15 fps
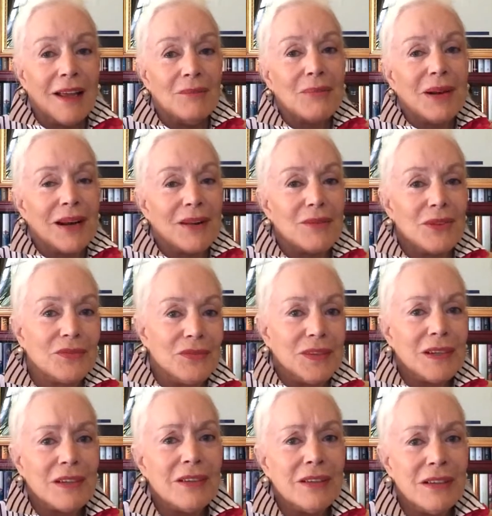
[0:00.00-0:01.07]
but I was
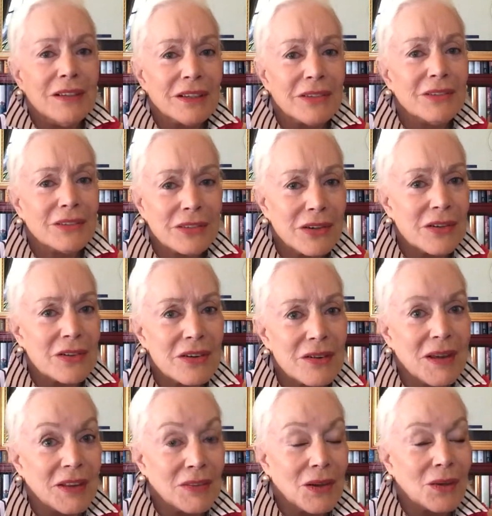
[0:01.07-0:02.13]
very concerned
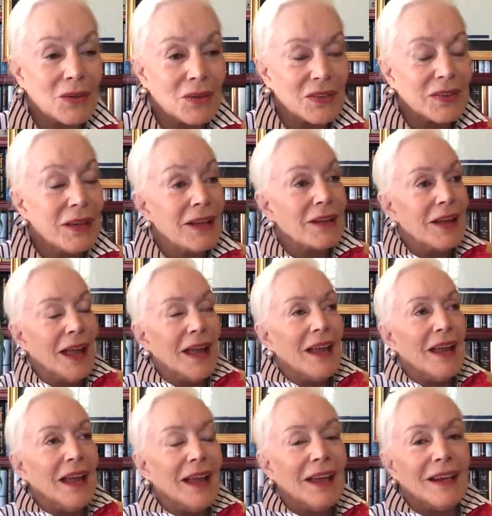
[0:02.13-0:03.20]
about the whole thing,
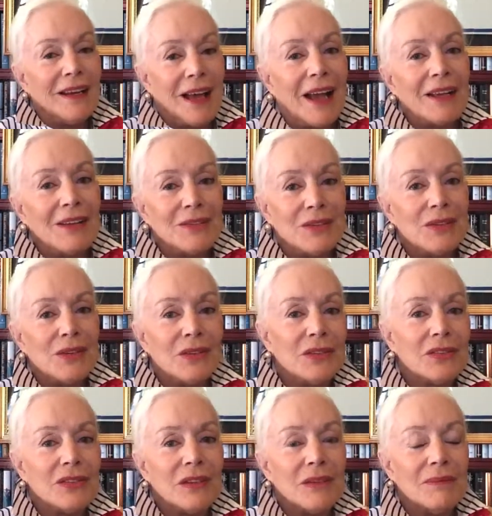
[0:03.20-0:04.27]
and I
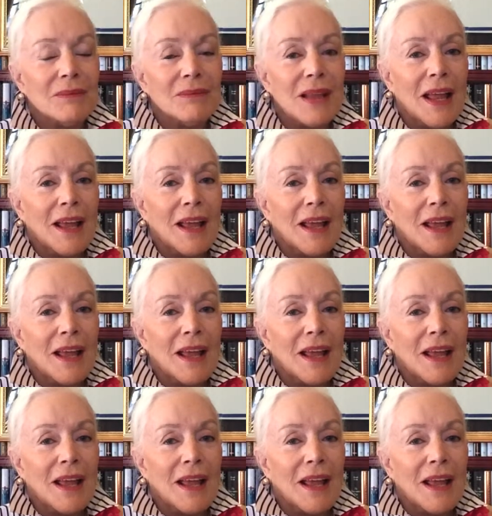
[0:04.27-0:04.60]
introduced him,